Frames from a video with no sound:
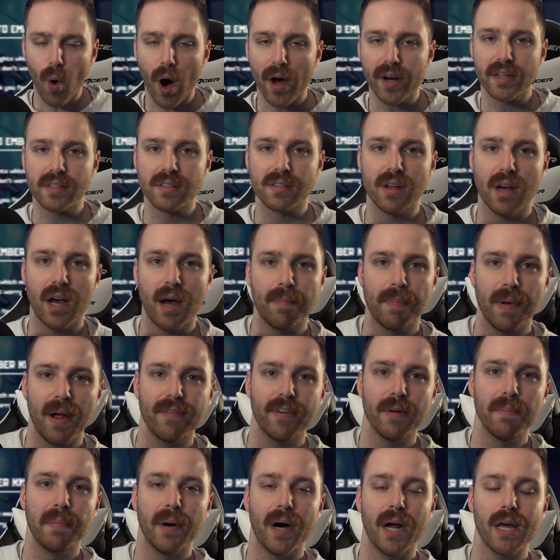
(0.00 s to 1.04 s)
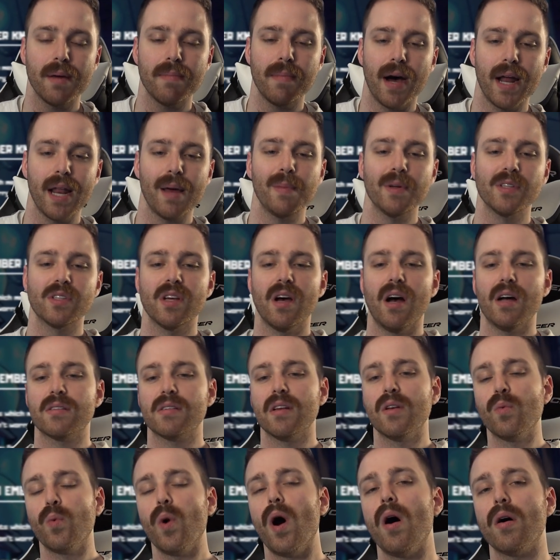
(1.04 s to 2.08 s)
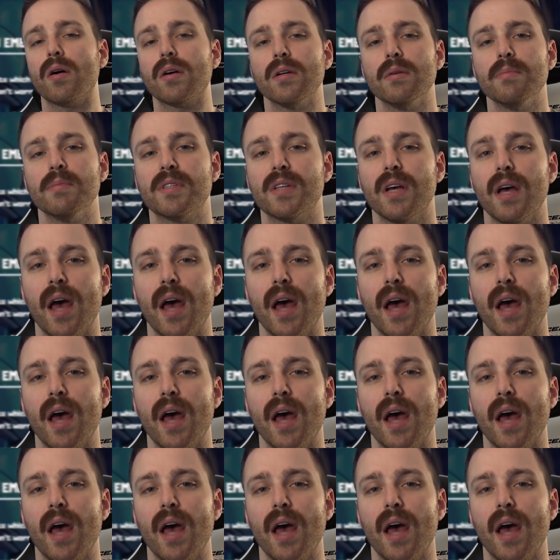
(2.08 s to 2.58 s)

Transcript: What is up, everybody? My name is Hutts, and welcome to